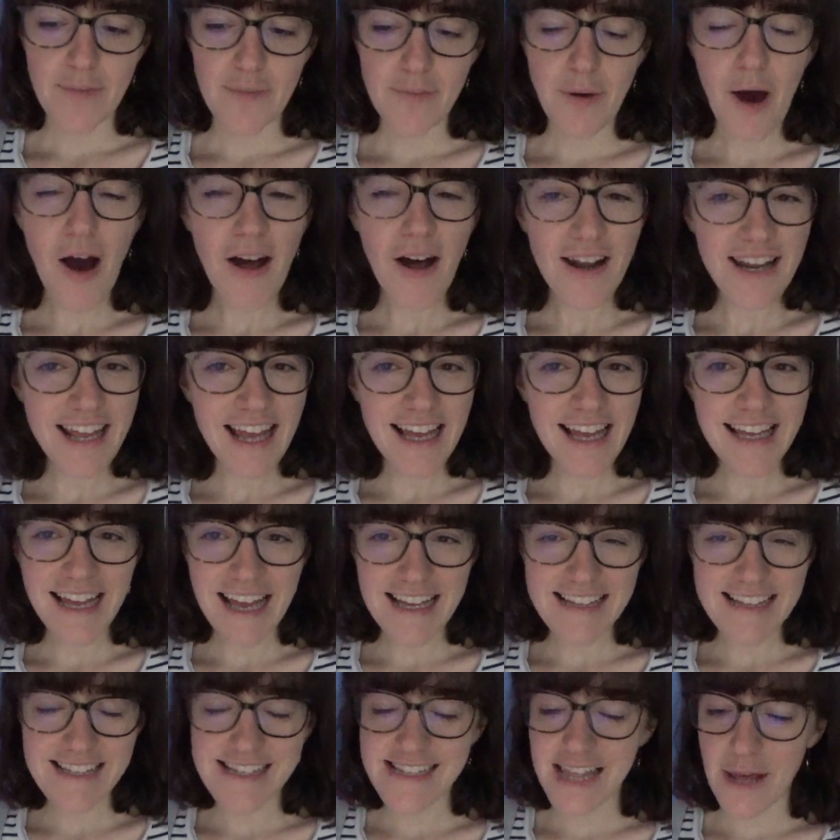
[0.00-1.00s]
Partly, I
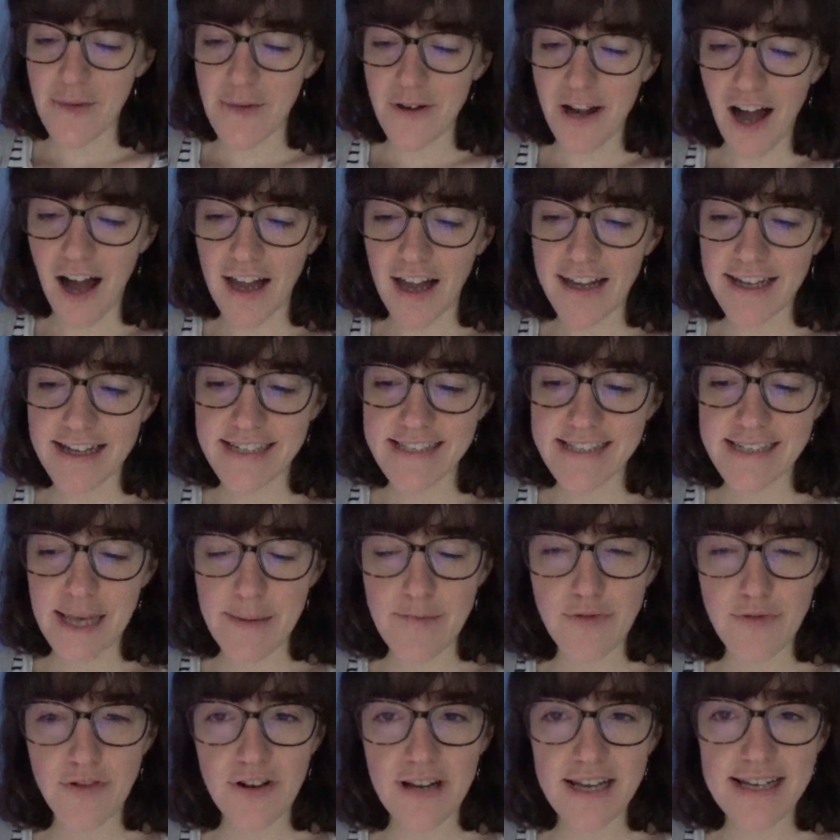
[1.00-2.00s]
guess, because they were kind of
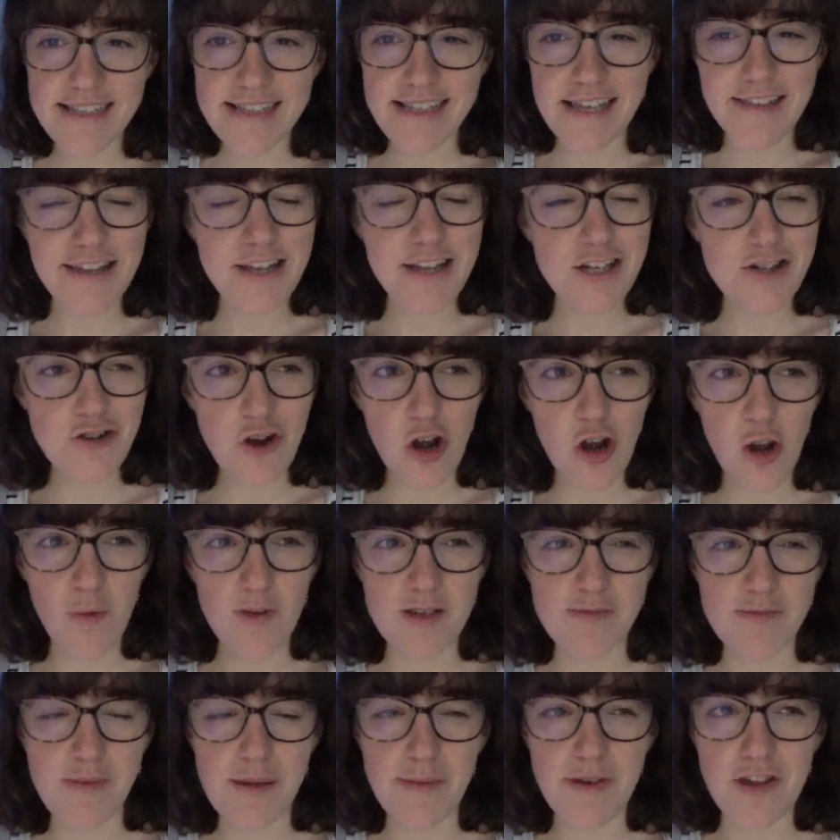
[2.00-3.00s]
contemporaries. I think Trollope
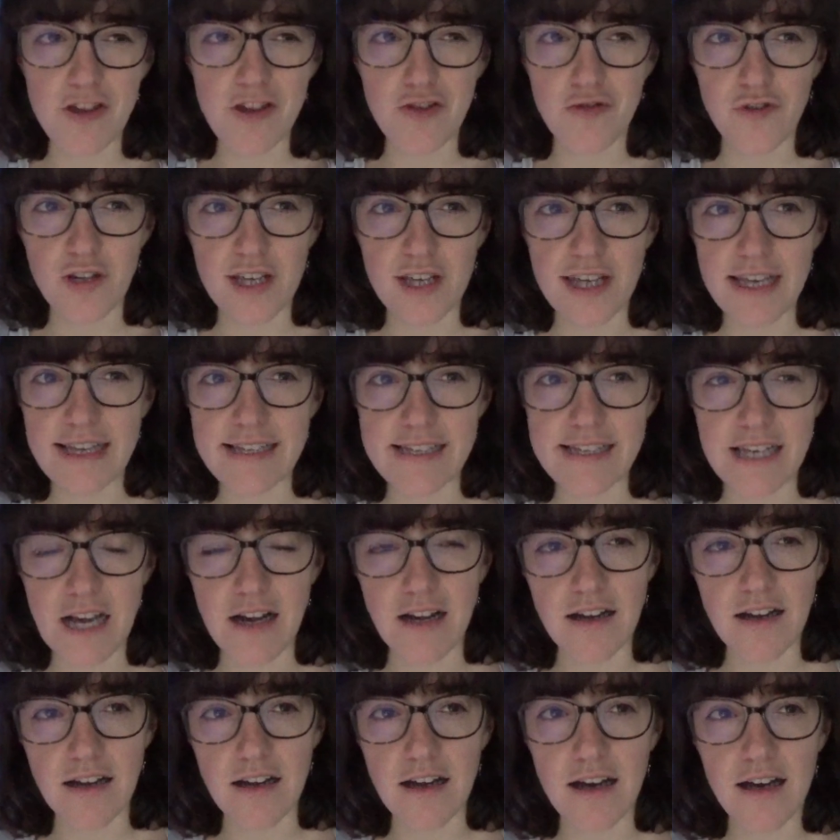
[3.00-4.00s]
was maybe 3 years
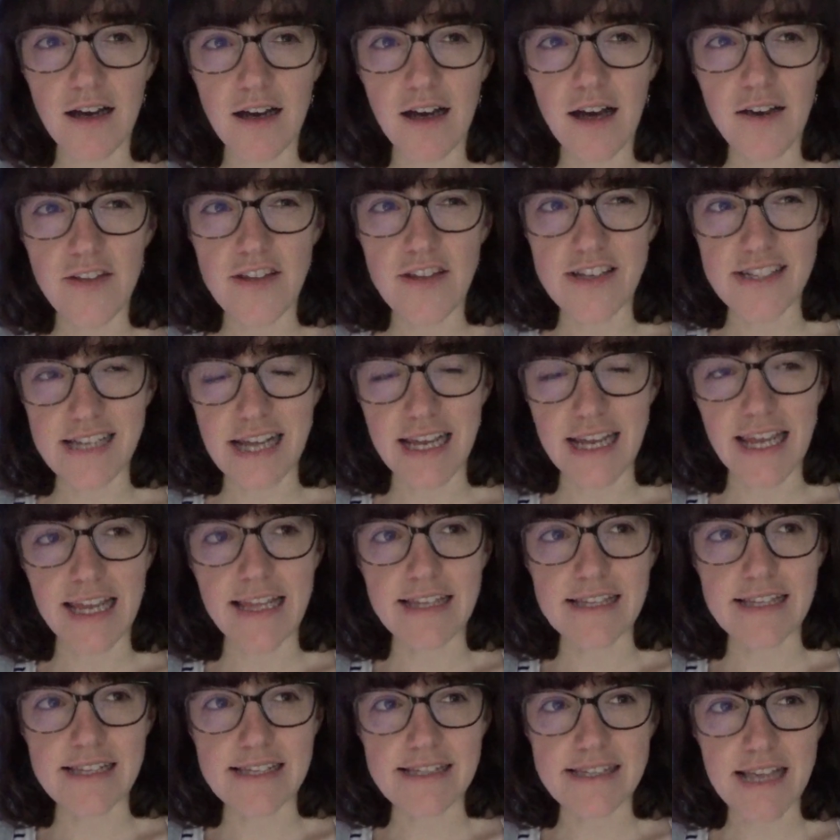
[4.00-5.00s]
younger than
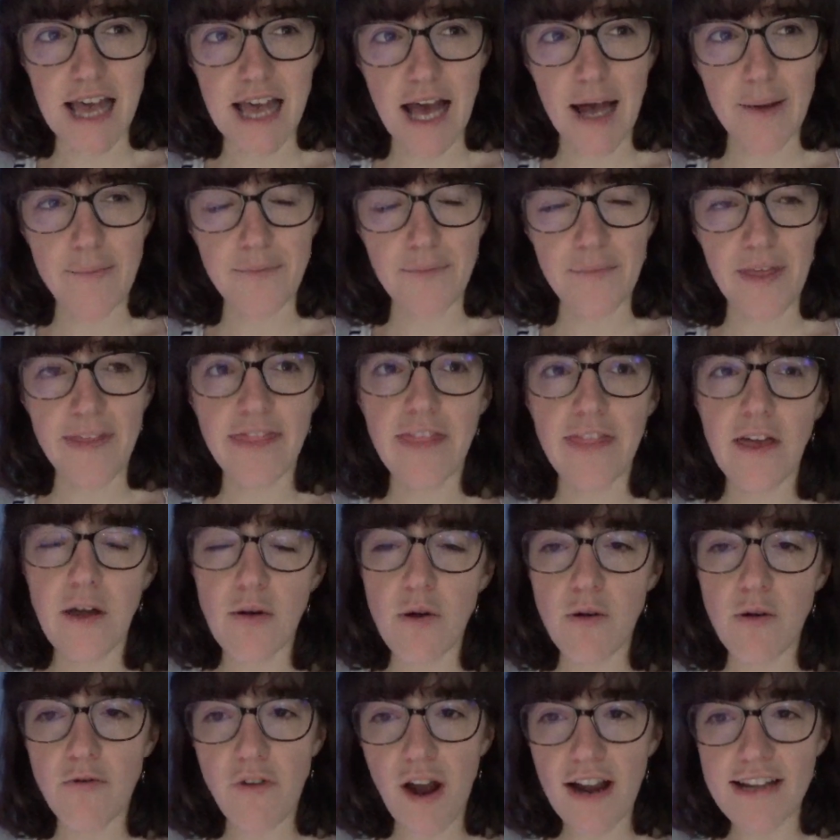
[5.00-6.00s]
Dickens. And they
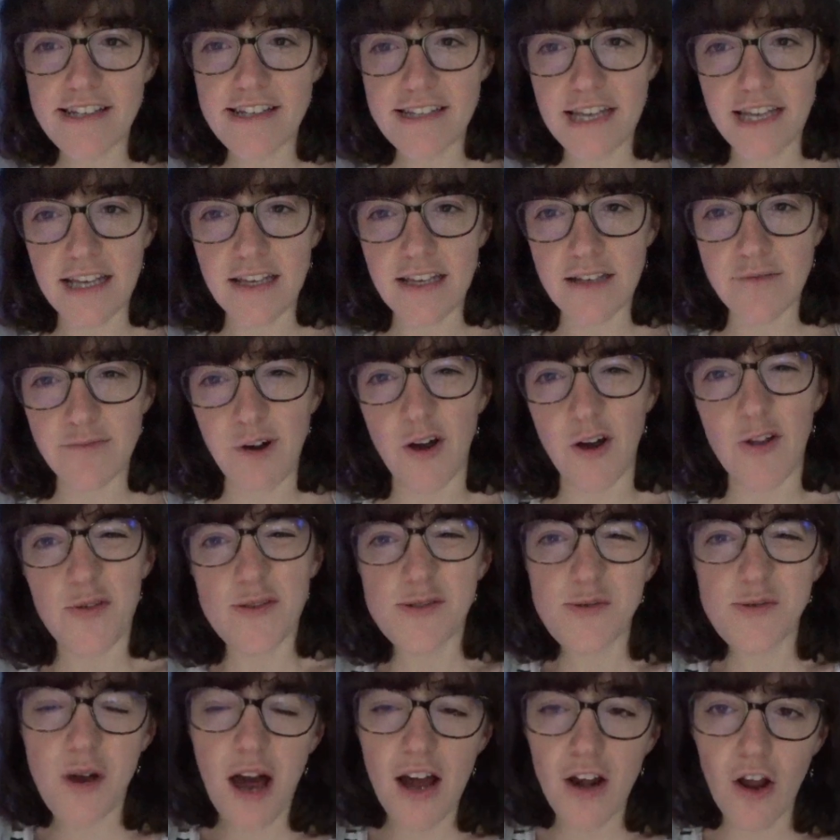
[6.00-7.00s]
were writing, well, there
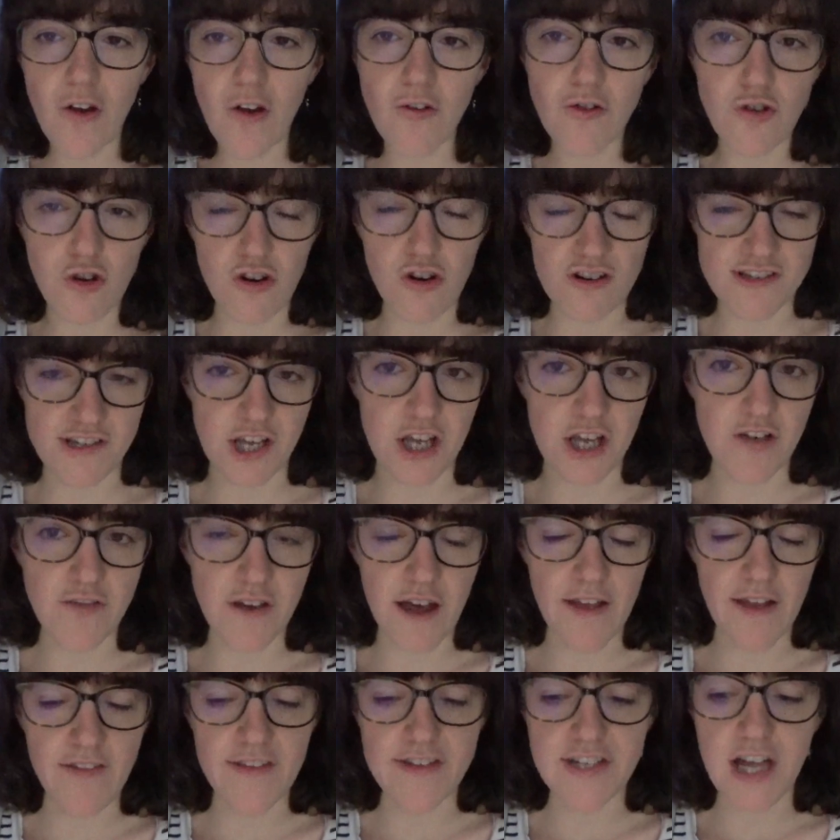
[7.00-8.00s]
was quite a lot of
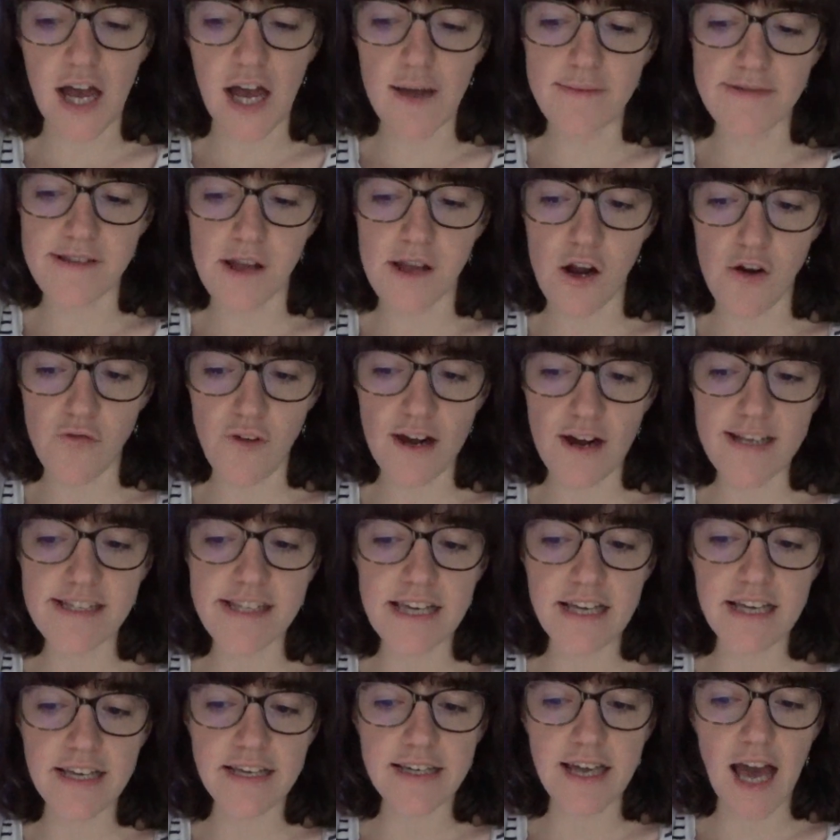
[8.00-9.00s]
crossover in the times they were
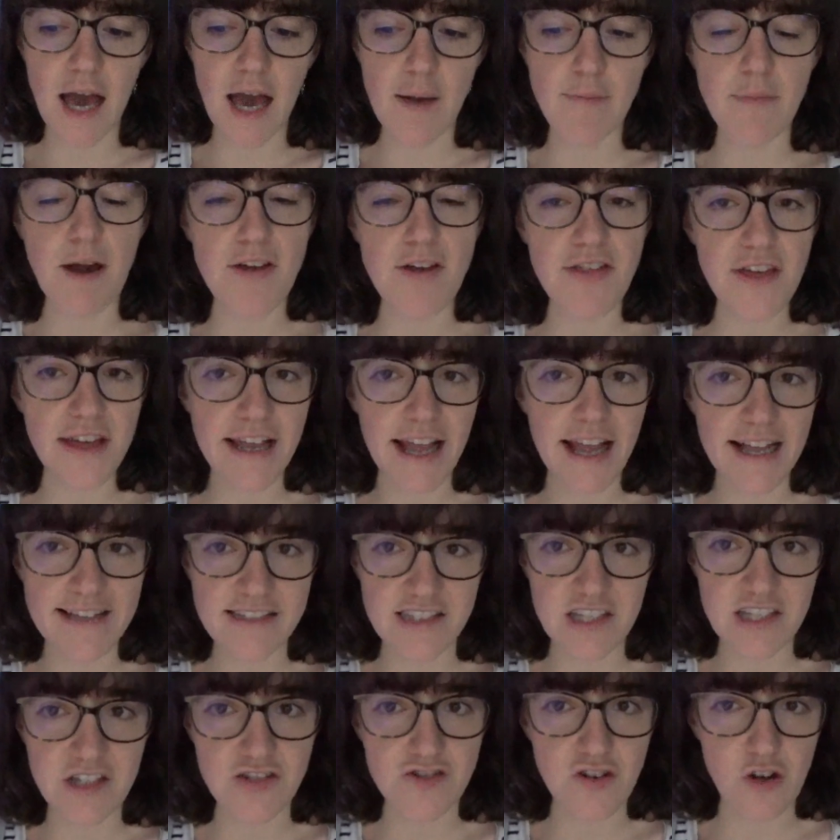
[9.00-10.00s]
writing. I think
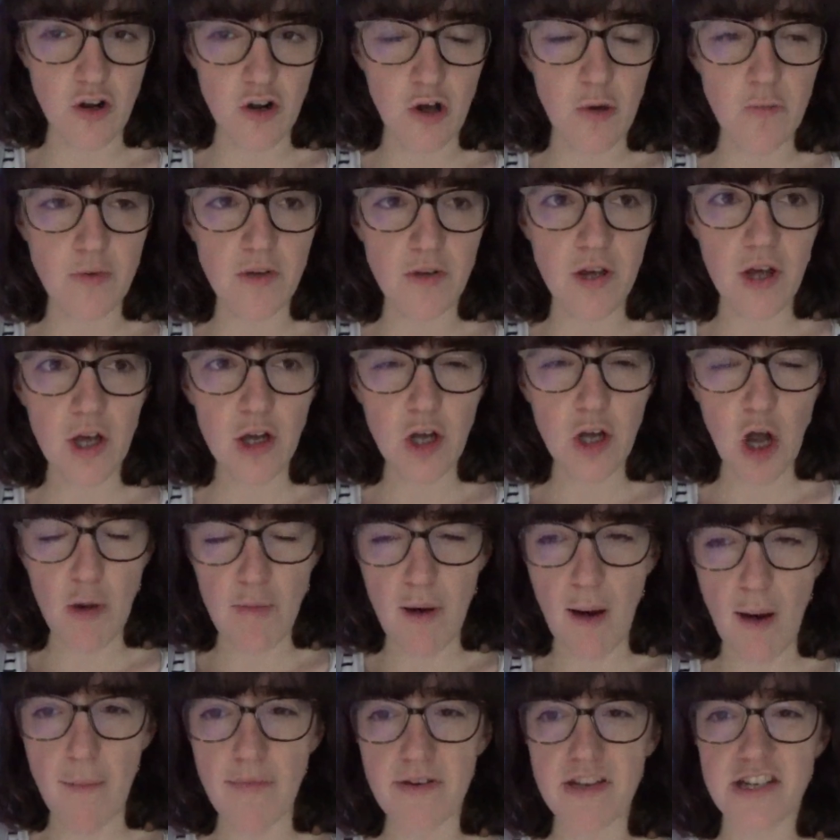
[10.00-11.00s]
Anthony Trollope got
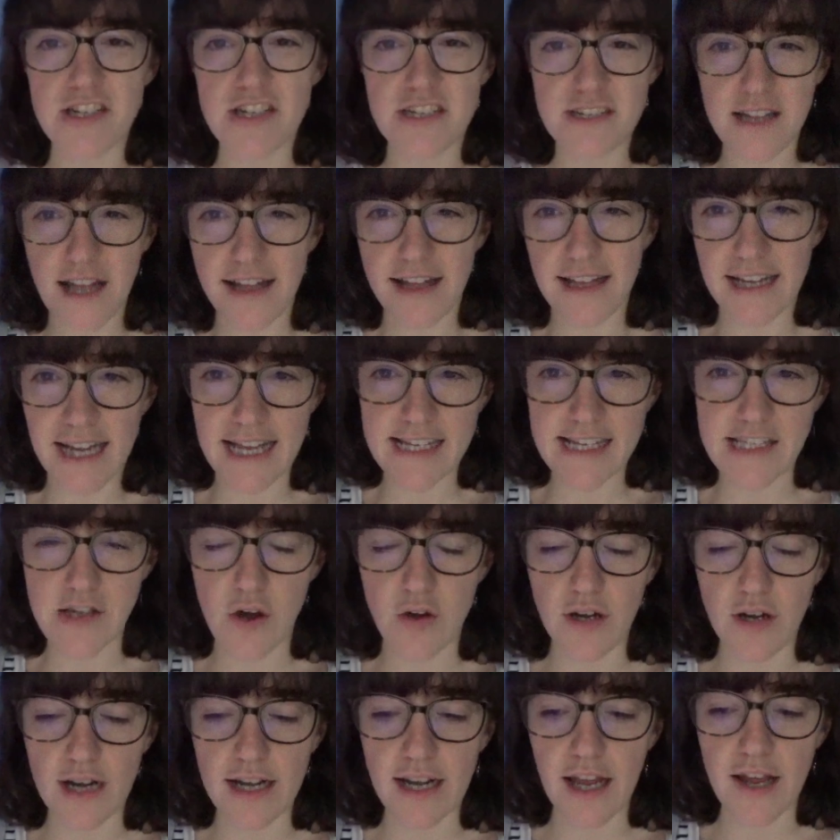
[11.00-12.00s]
published slightly later
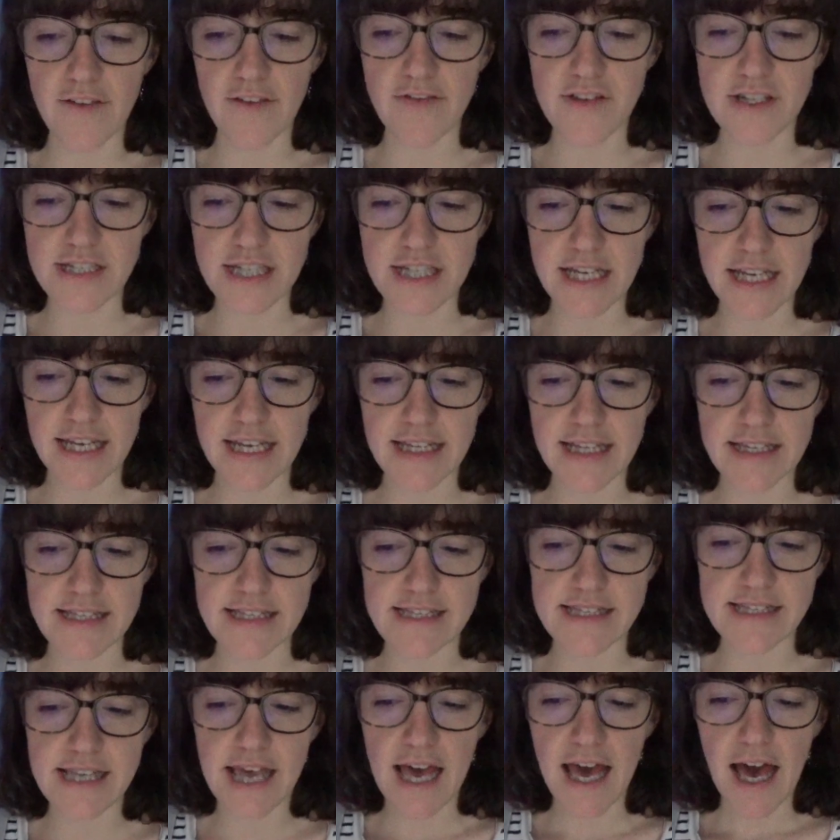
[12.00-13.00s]
on in life than
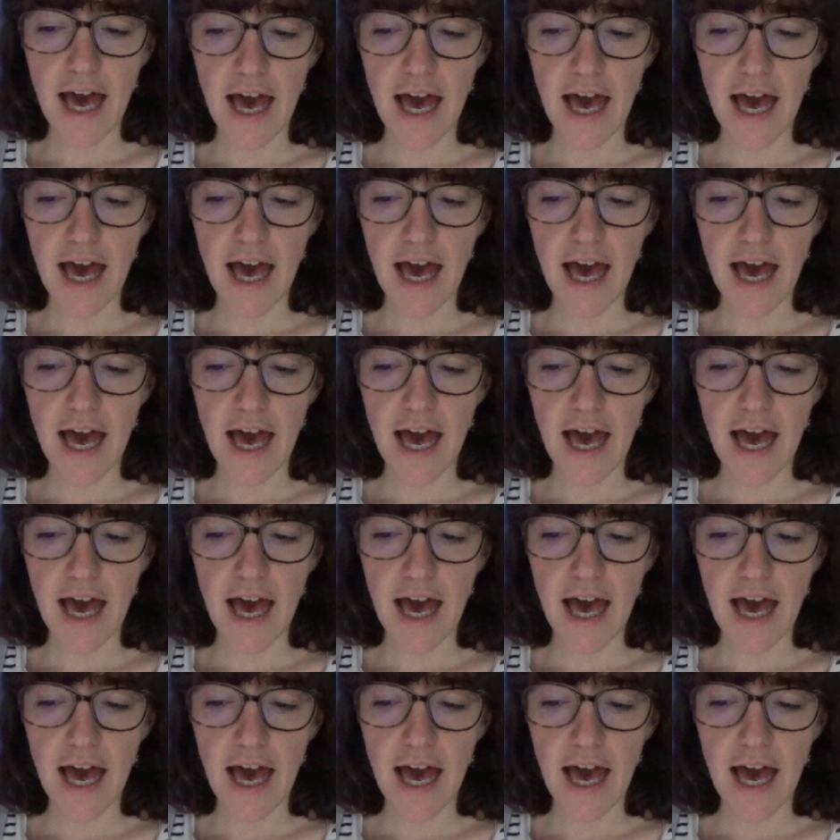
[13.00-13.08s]
Dickens.